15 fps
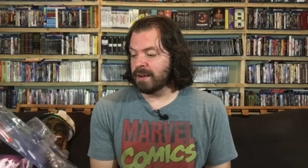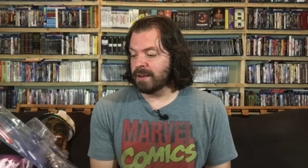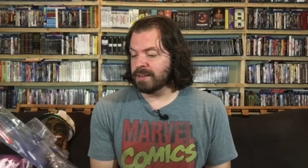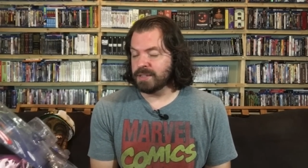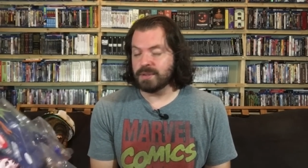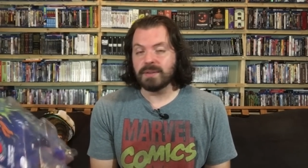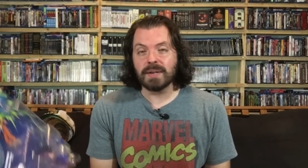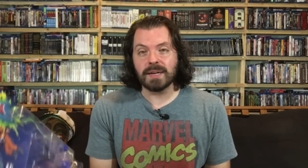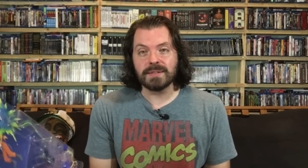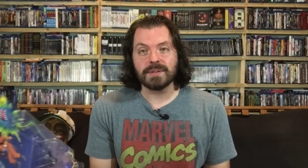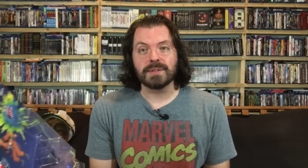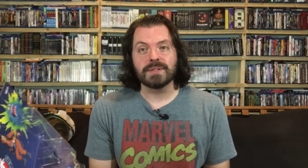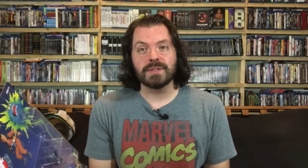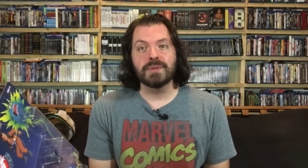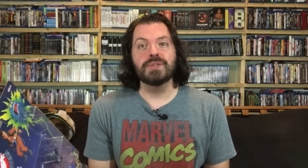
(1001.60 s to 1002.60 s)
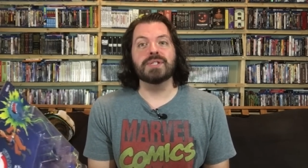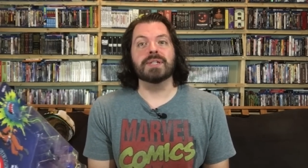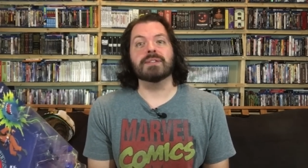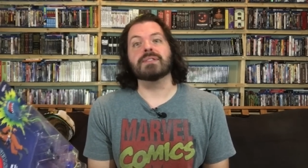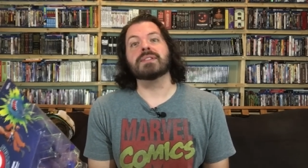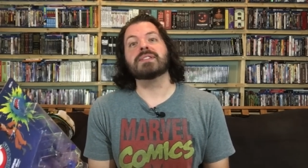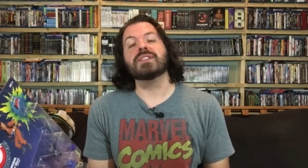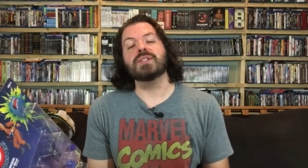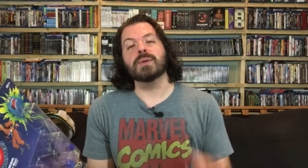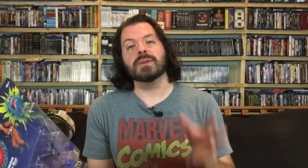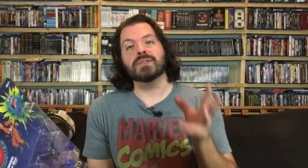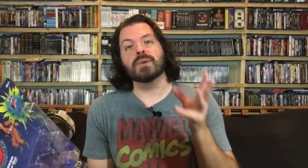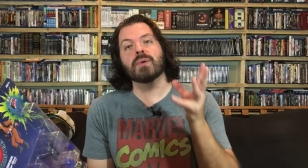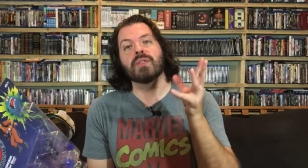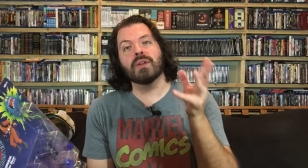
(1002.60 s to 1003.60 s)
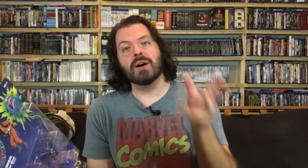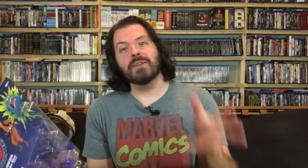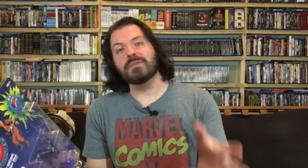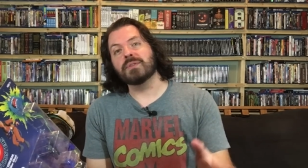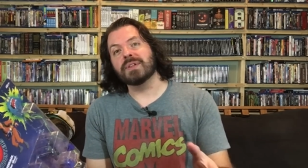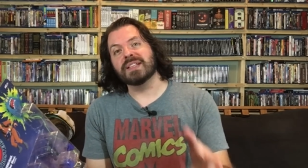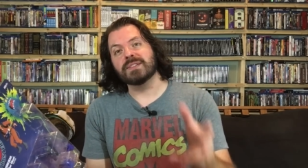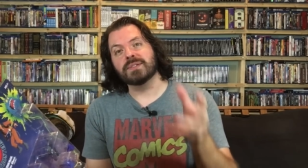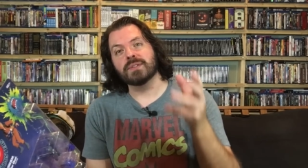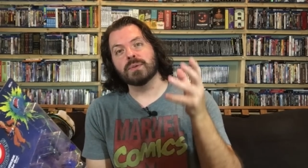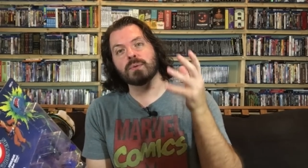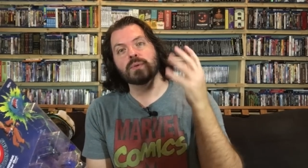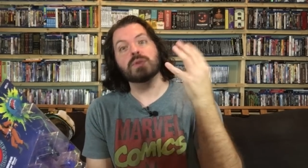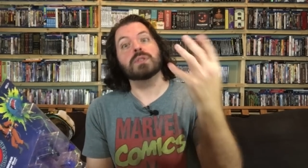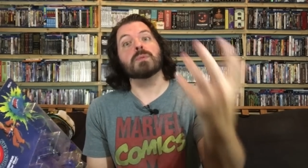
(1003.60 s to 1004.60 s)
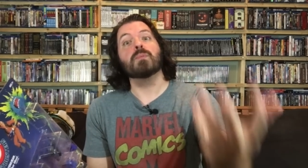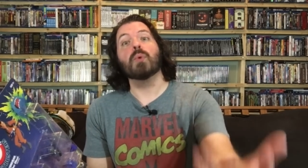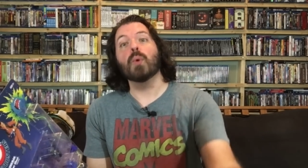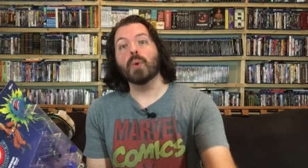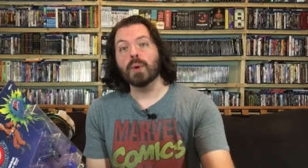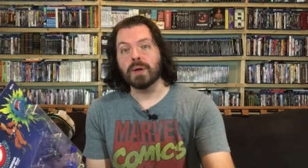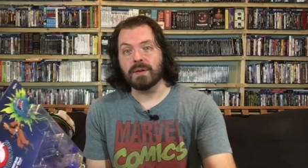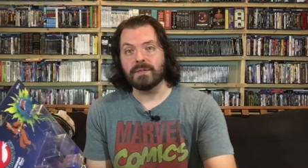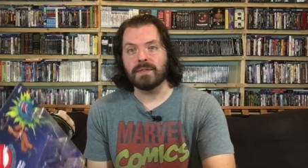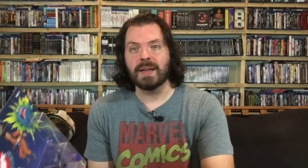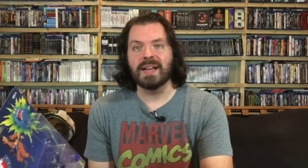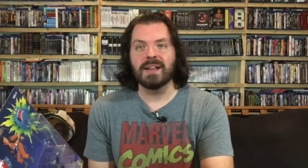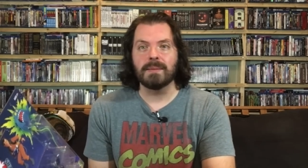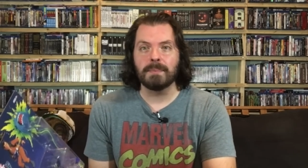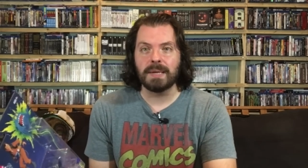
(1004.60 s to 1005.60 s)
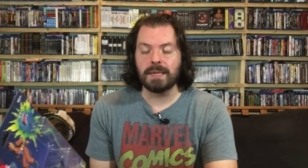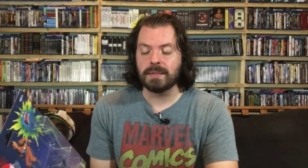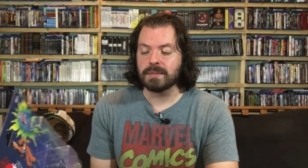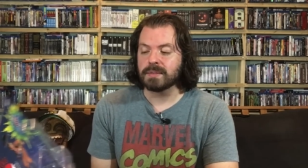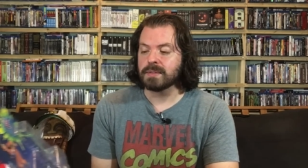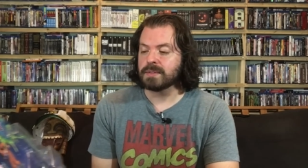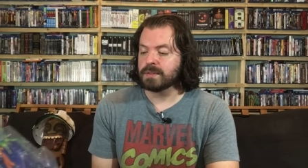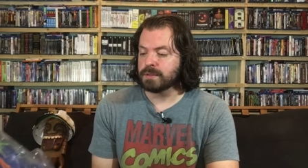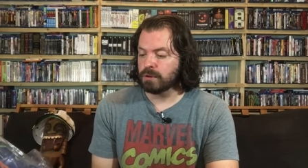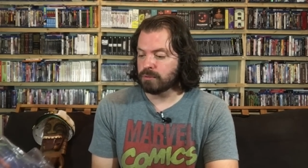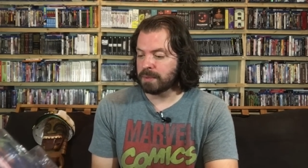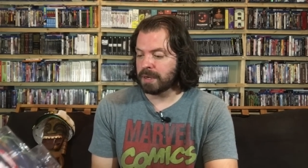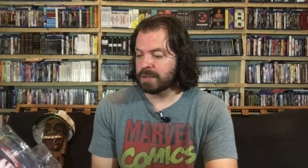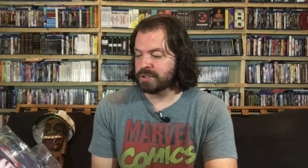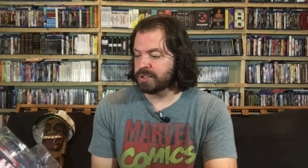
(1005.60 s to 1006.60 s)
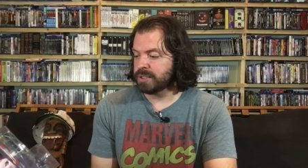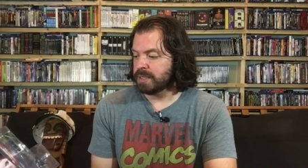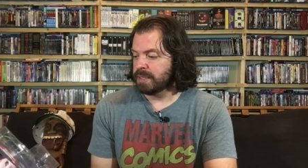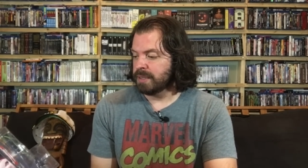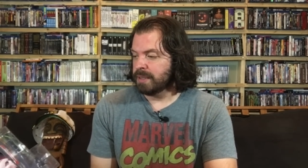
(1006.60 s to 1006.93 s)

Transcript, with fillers: You guys are so generous. You are so thoughtful and so supportive, and it means so much.